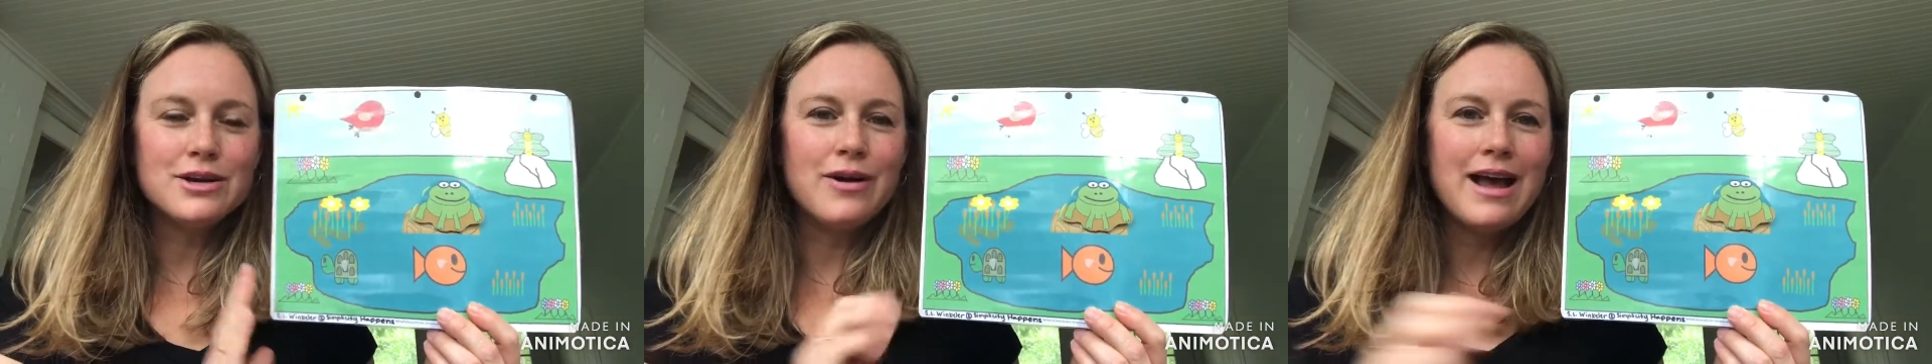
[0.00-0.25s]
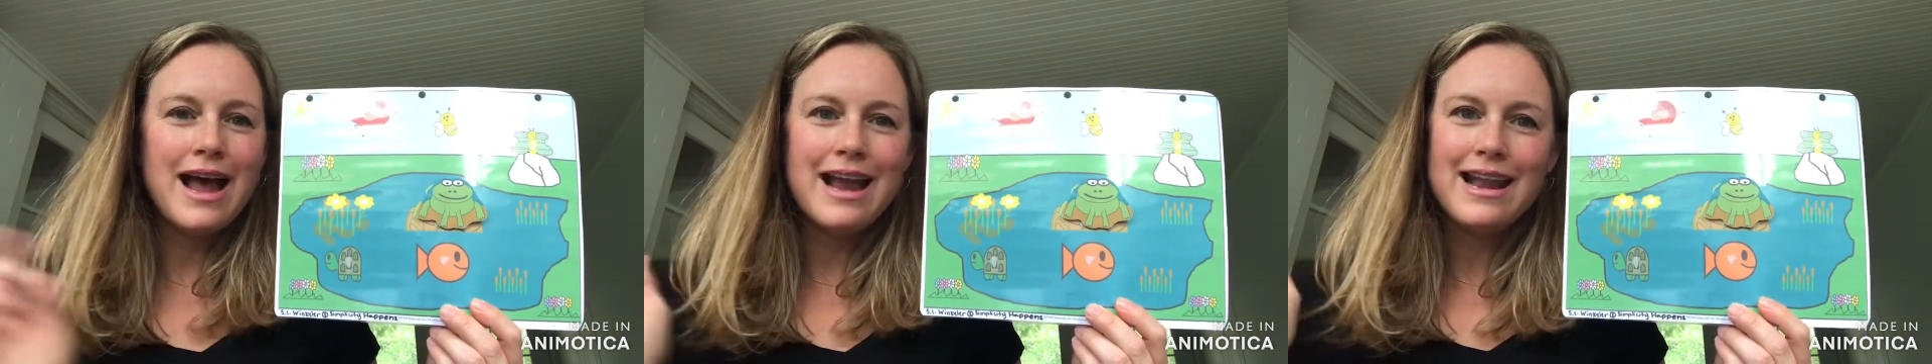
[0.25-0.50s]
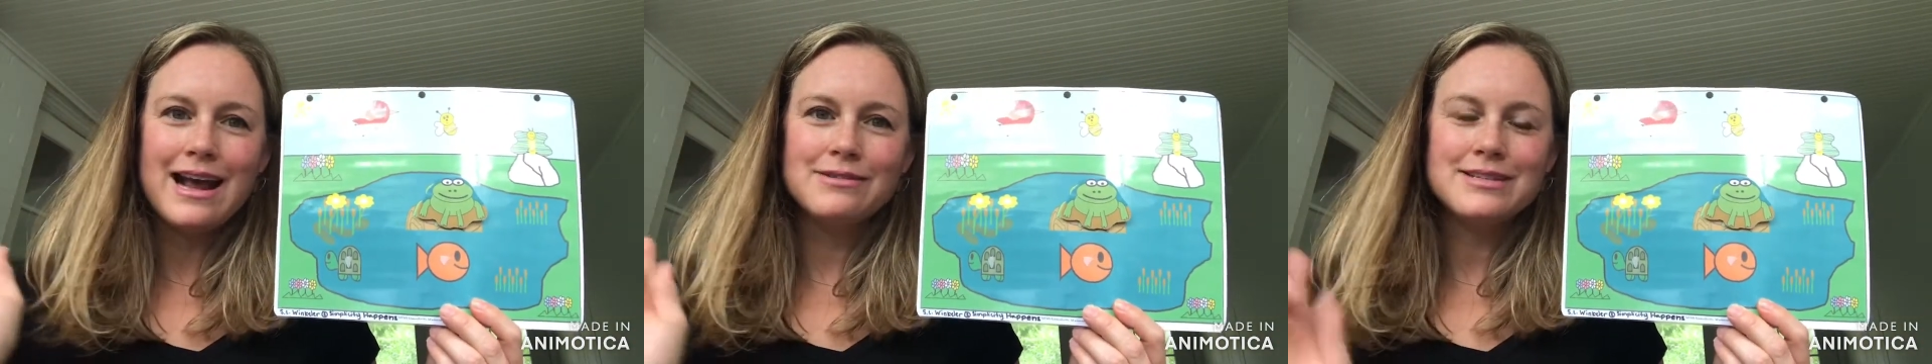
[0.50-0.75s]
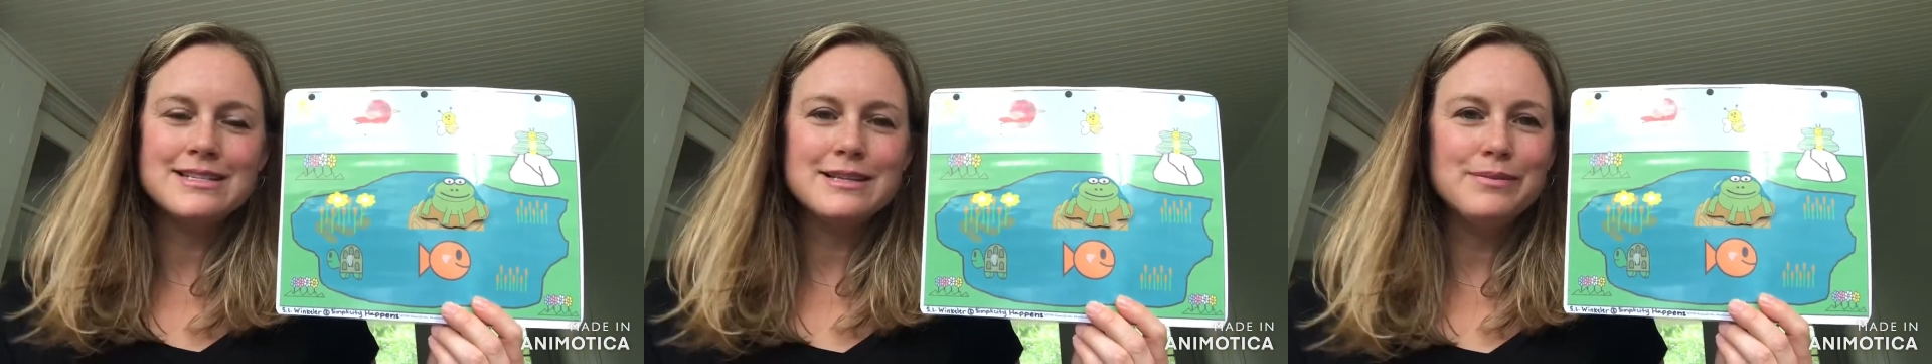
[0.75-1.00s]
go ahead
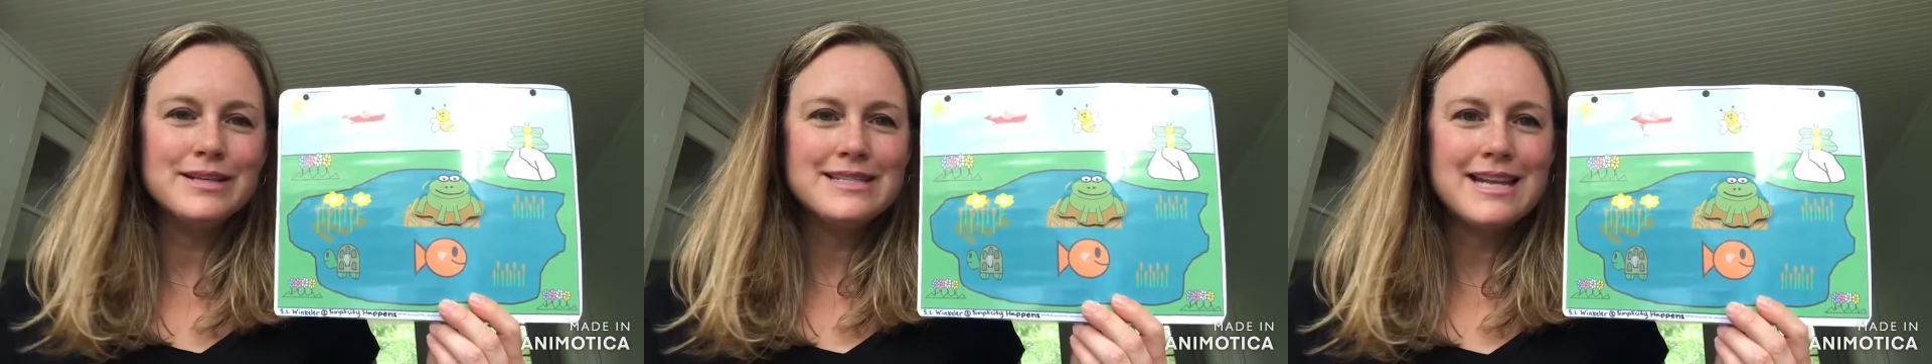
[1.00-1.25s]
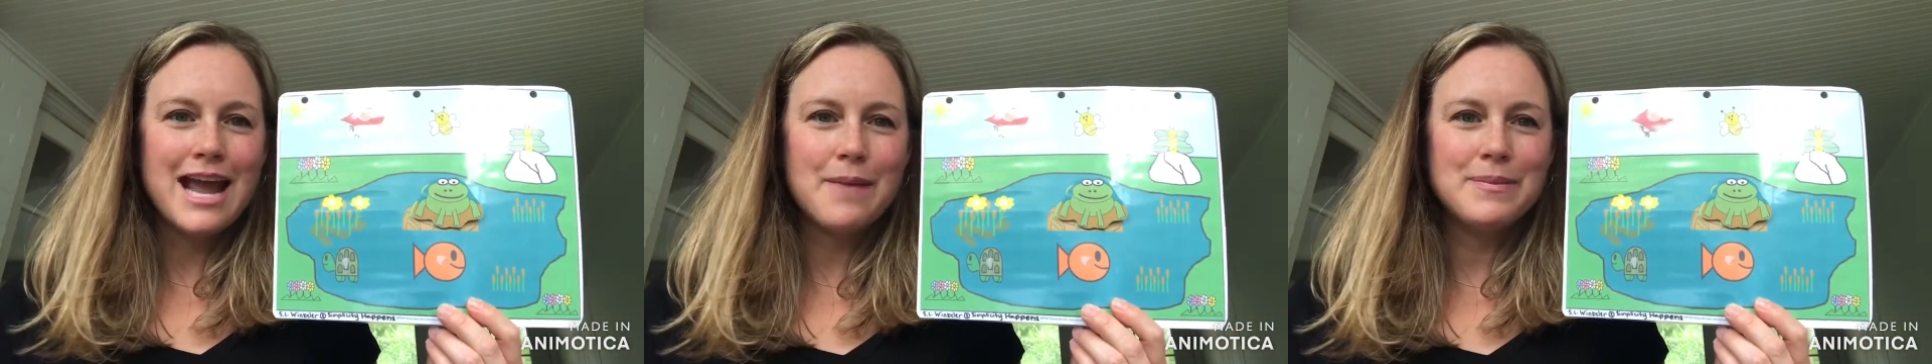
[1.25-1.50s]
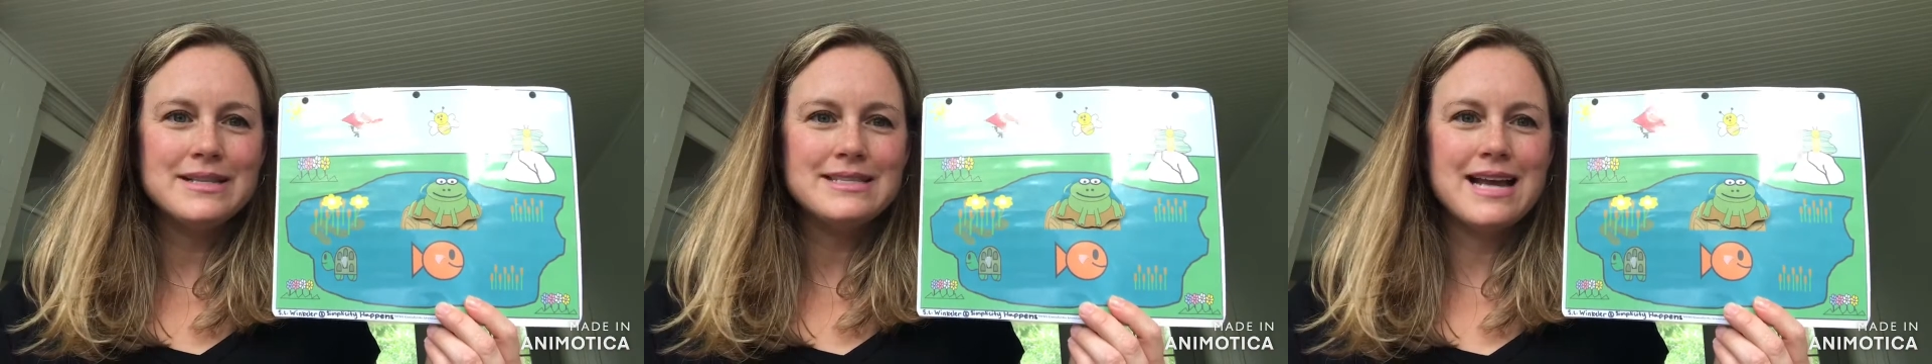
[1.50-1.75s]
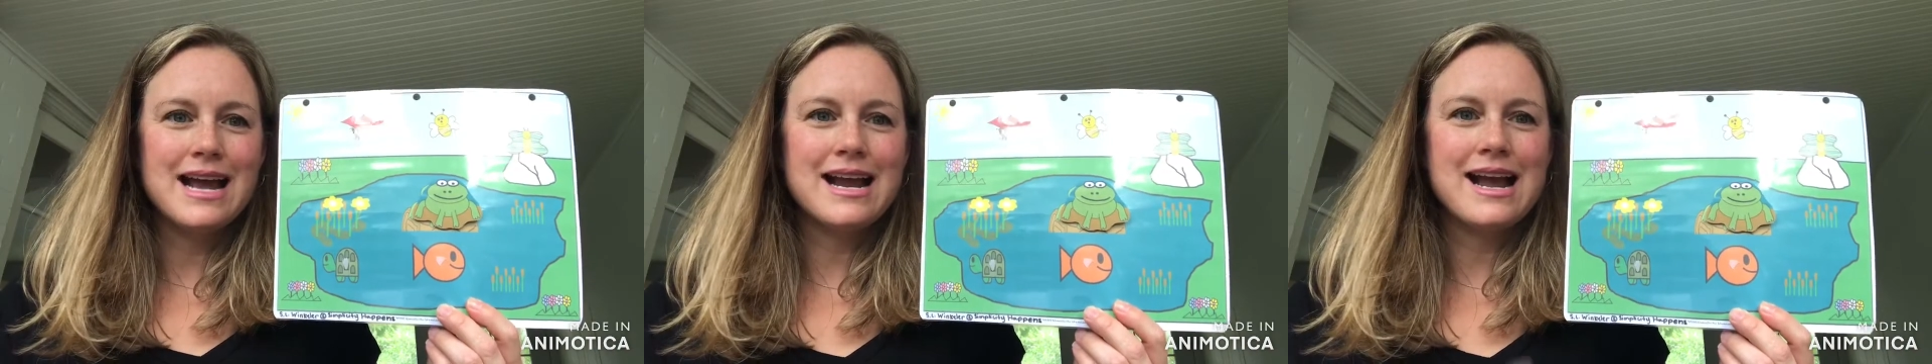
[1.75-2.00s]
out to
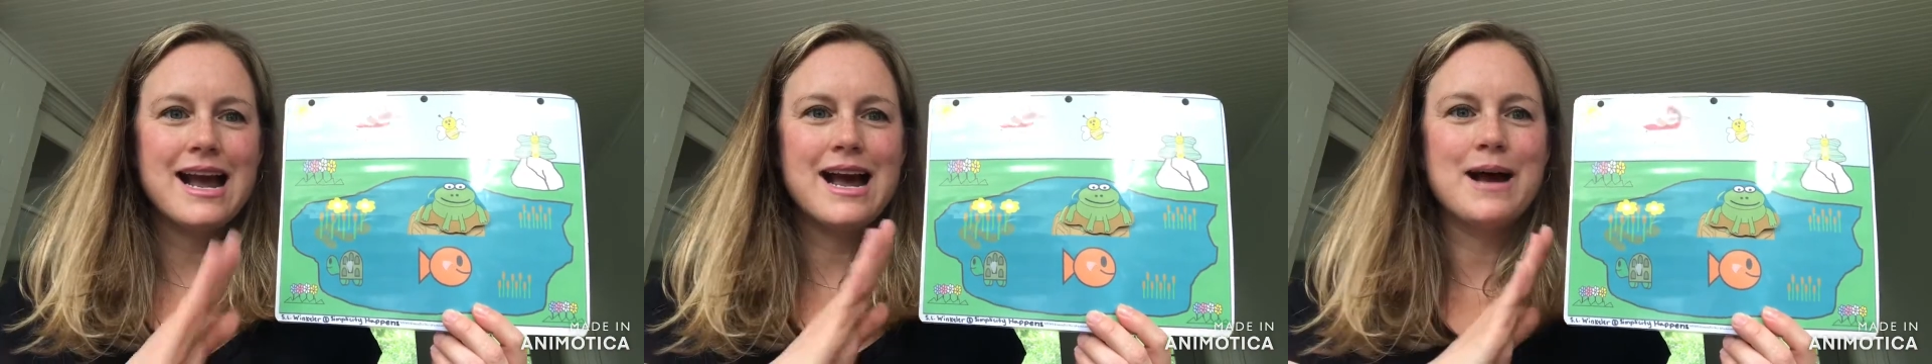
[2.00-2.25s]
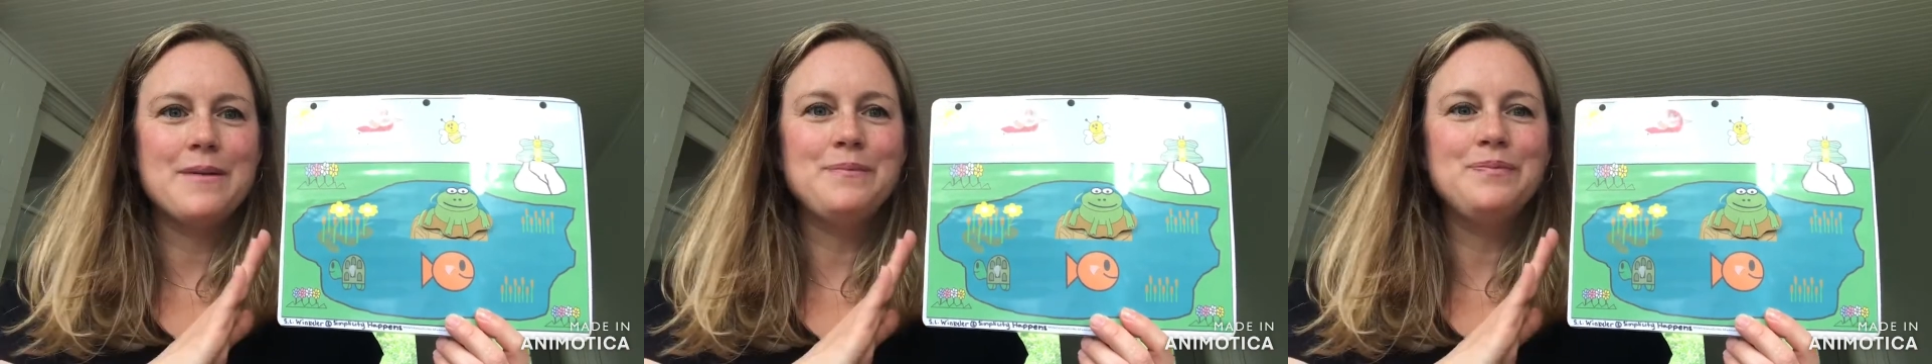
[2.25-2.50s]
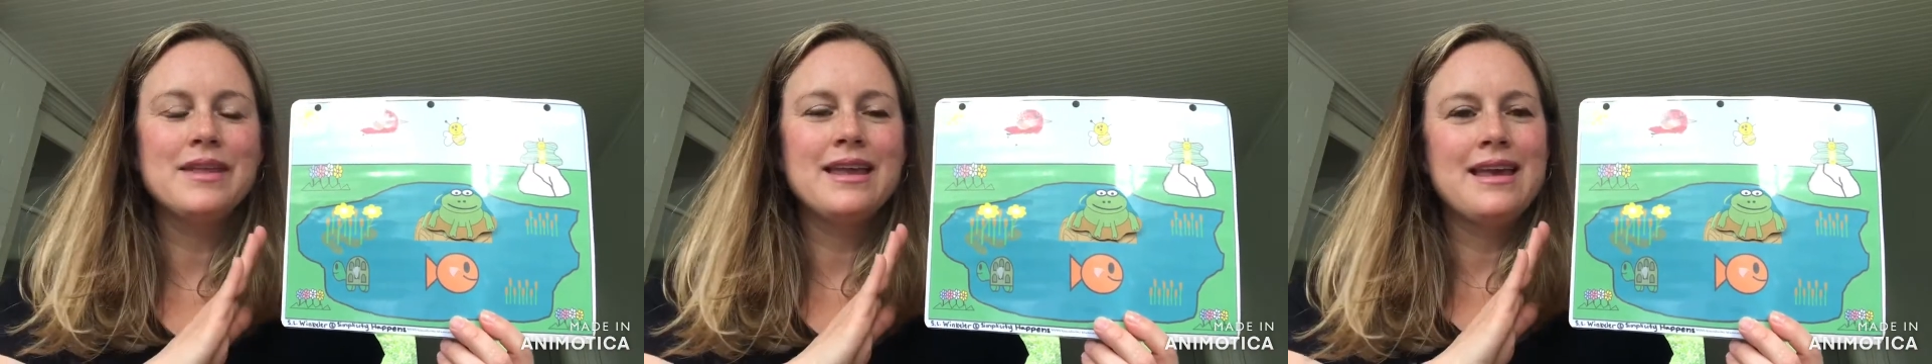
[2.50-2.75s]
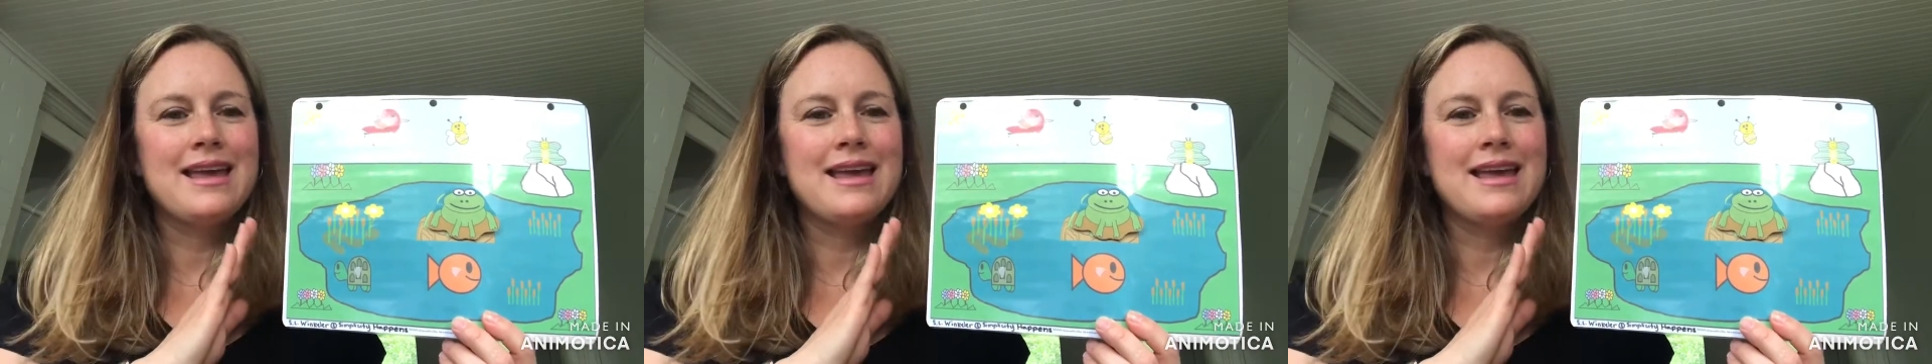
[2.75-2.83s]
simplicityhappens.com,